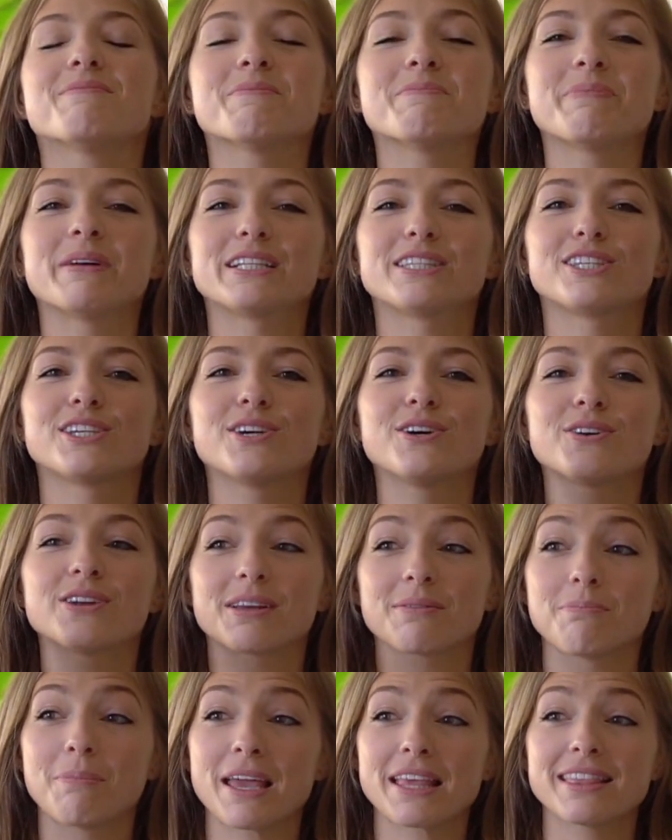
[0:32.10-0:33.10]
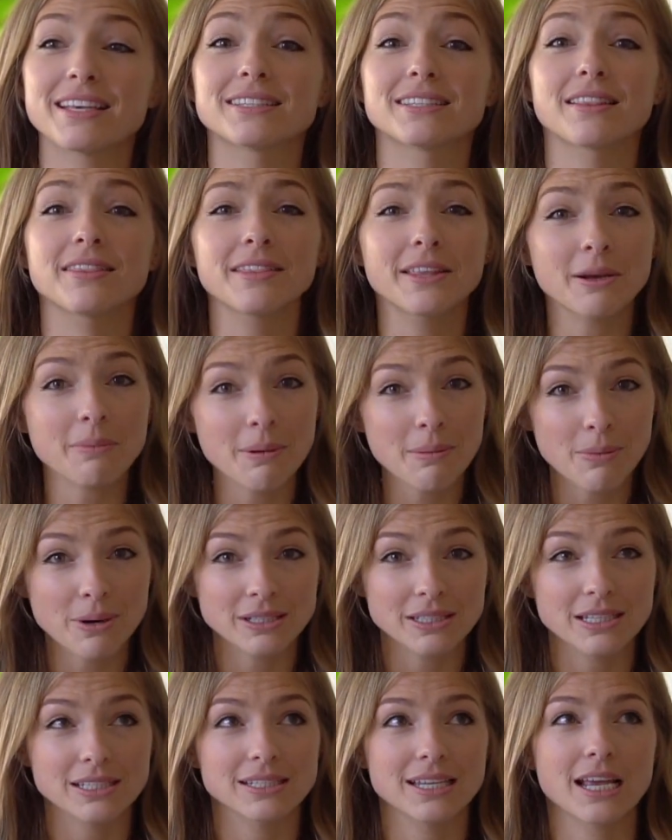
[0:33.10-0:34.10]
but 2, to make things a little bit
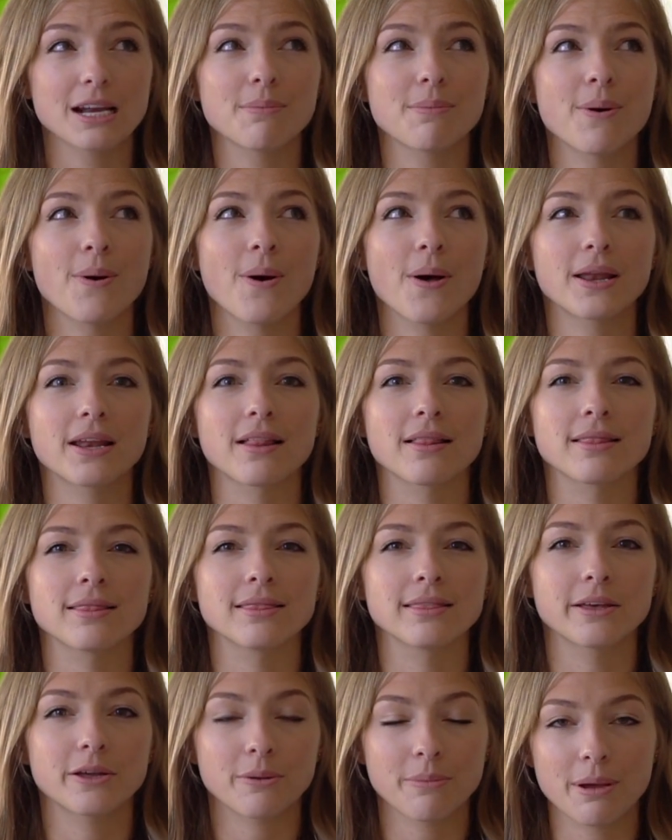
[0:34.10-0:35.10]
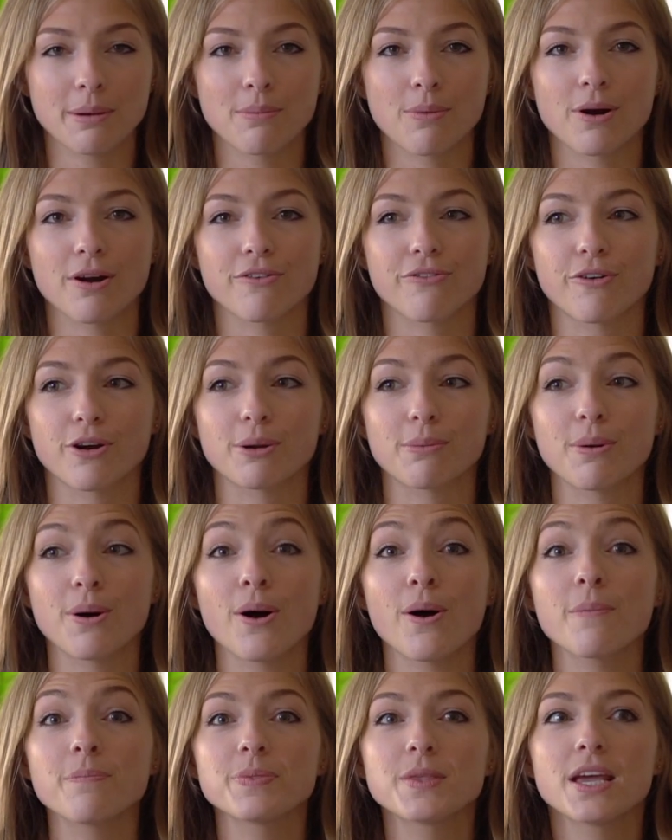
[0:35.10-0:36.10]
more sustainable and a little bit more
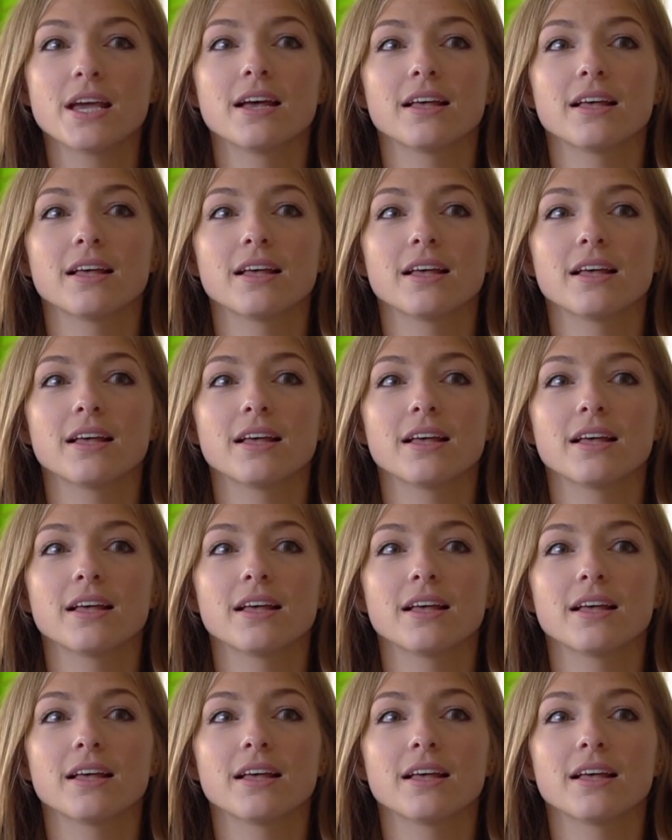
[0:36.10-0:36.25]
affordable.